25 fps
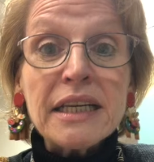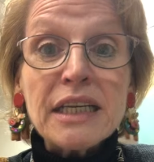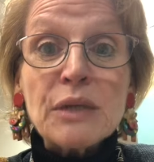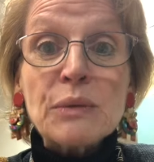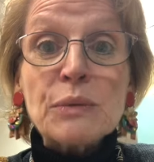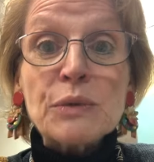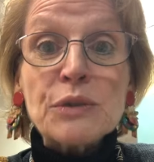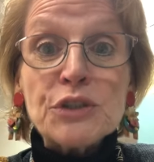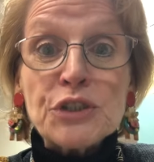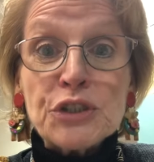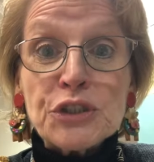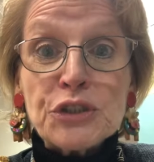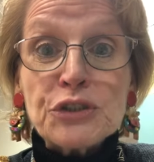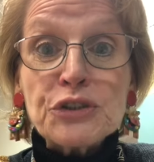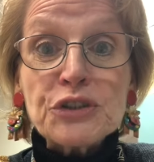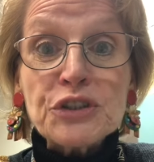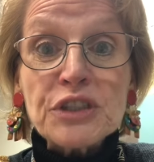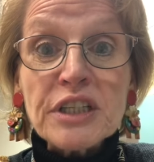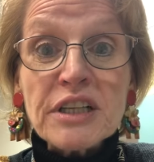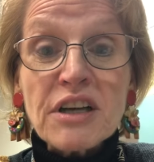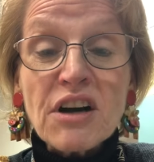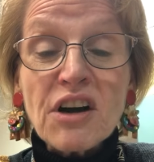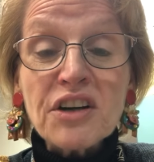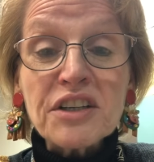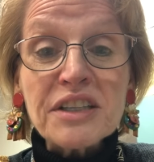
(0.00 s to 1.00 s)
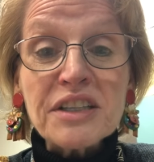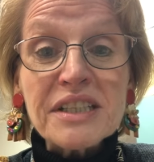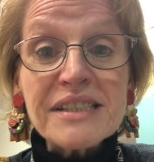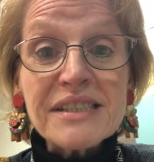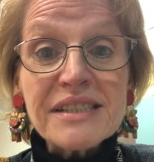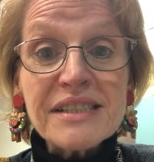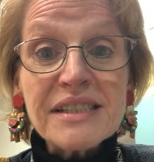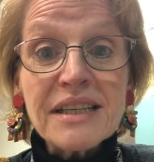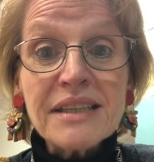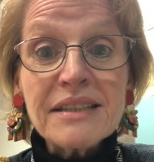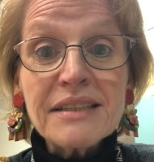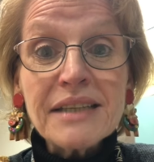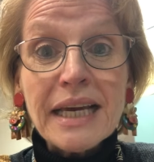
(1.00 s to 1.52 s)
it was usually on a
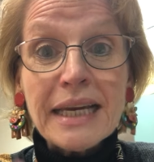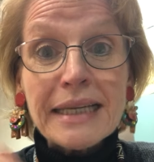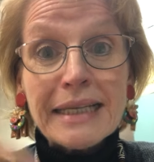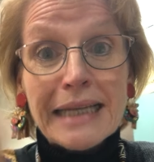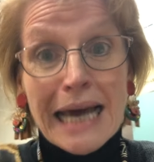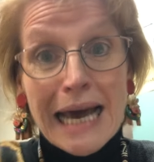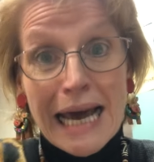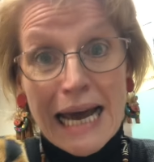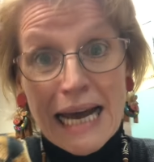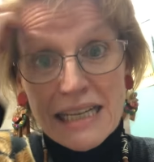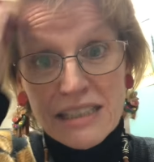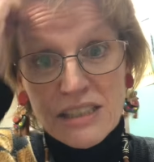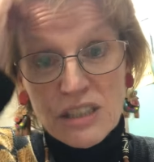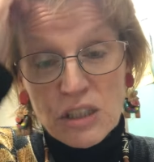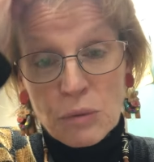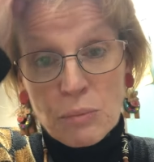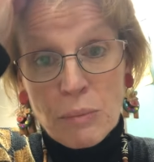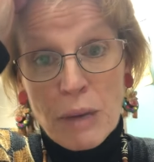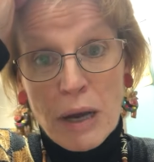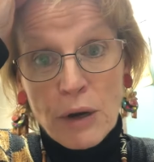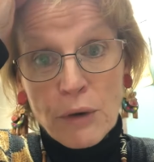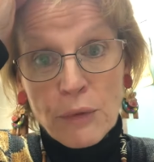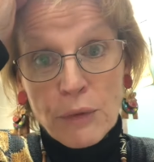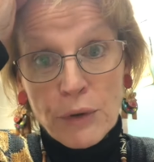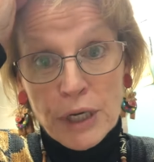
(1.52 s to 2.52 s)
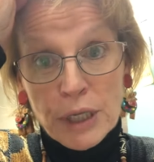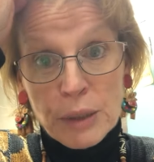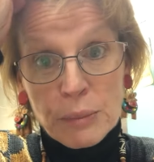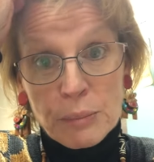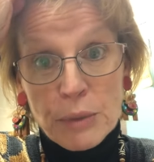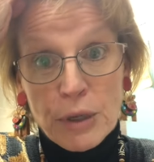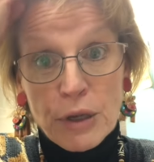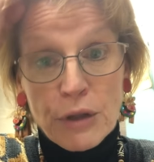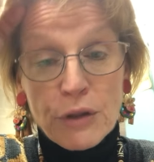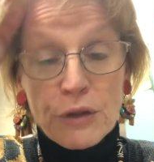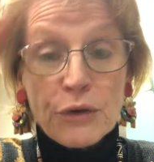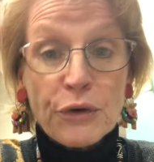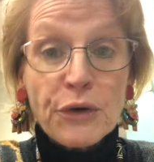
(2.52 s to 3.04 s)
Sunday night. So my
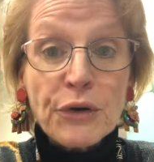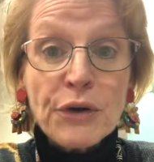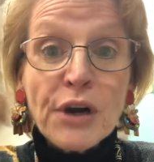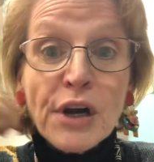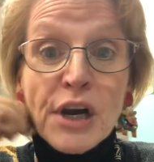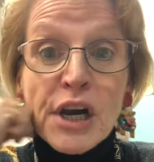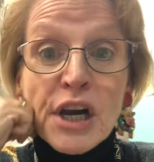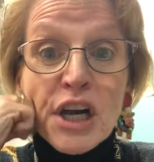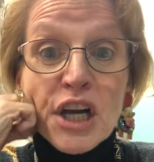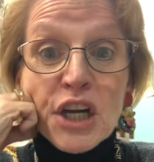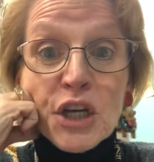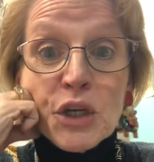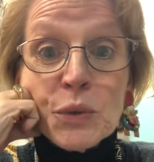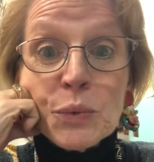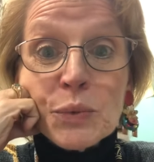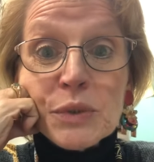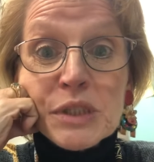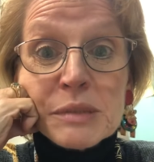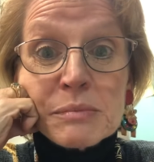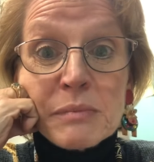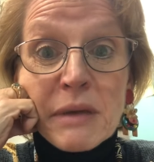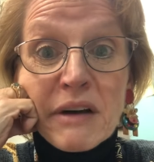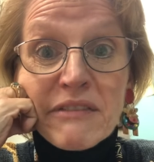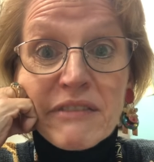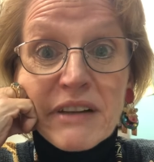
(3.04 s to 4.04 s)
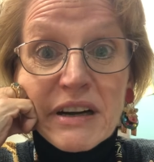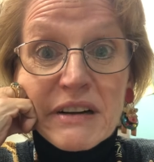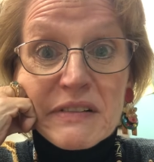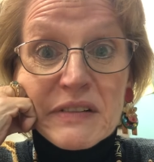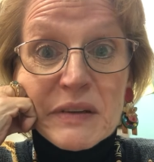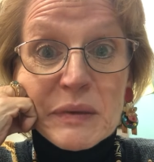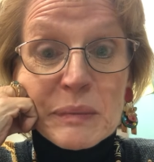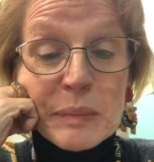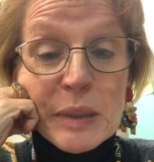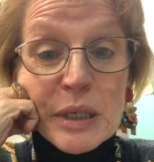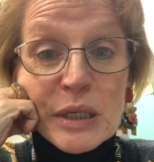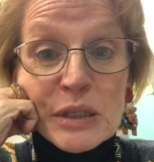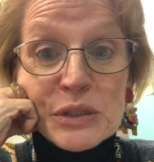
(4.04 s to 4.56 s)
grandmother, who was my
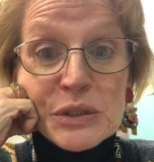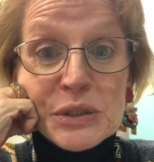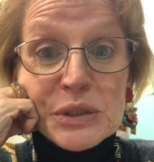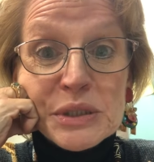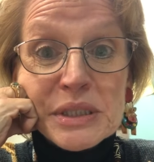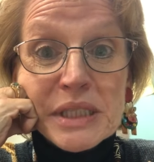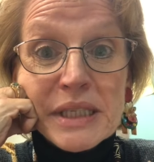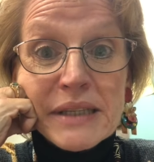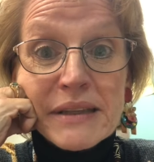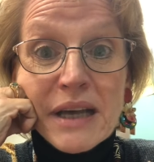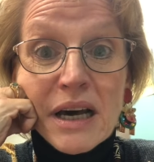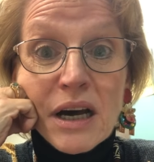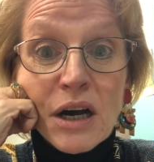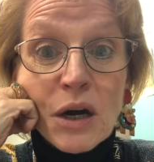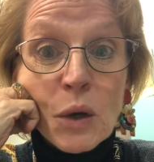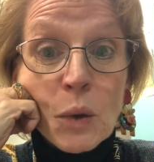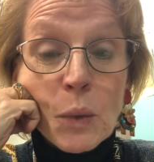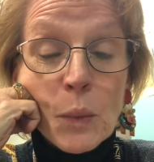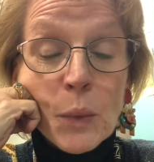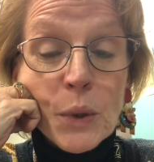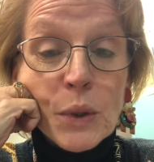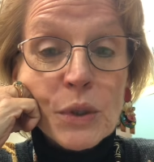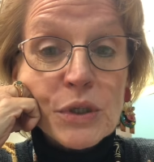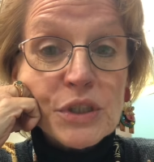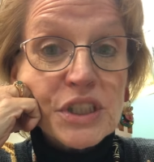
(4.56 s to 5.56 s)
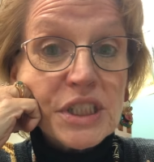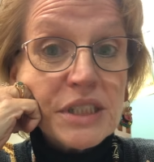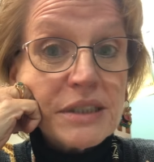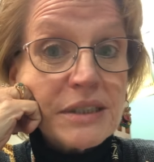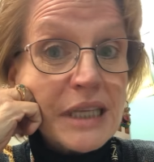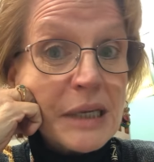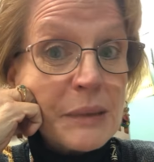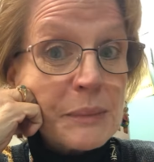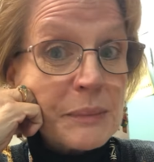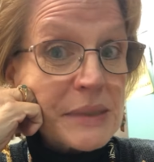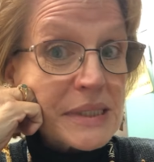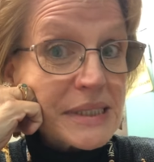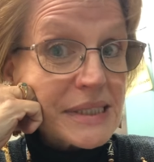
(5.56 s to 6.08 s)
favorite person in the whole world, she'd
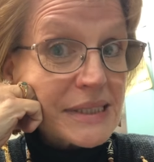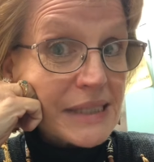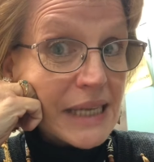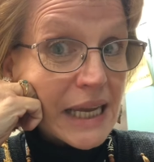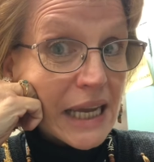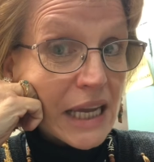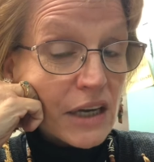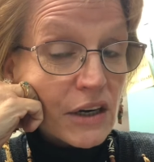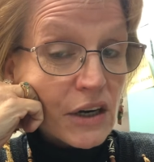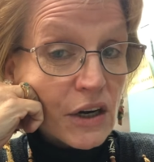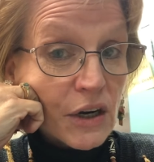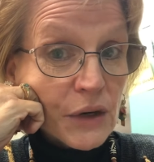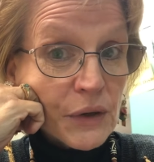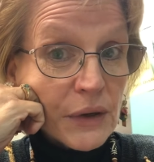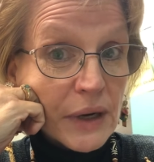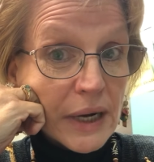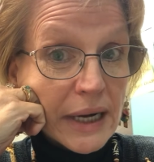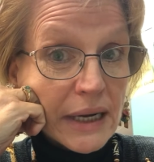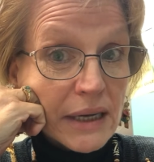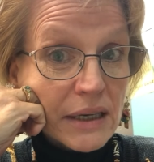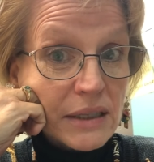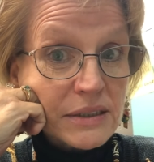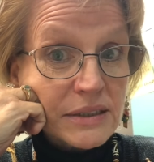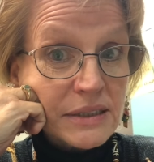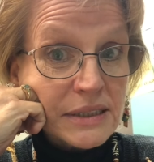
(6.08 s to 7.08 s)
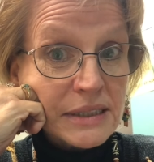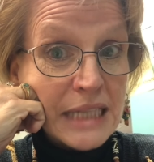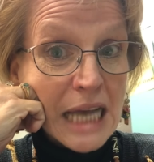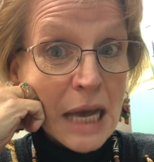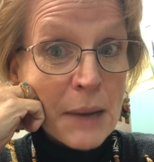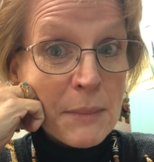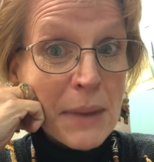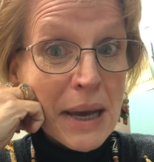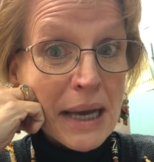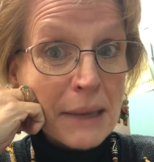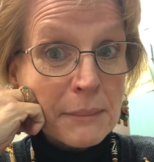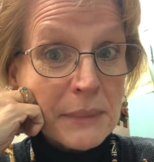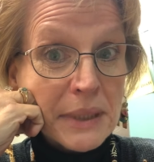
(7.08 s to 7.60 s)
let me stay at her house. And I
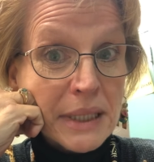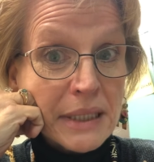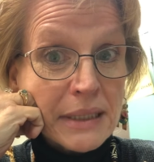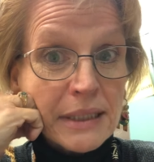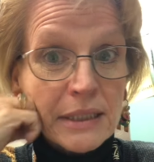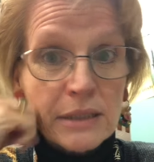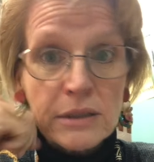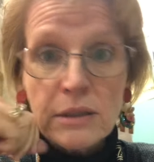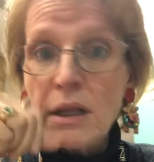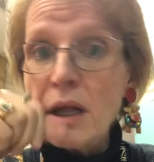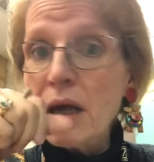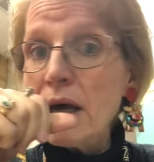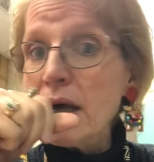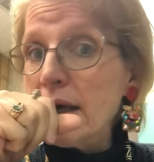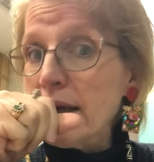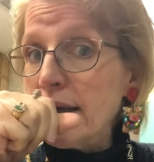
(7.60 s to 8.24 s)
might be a little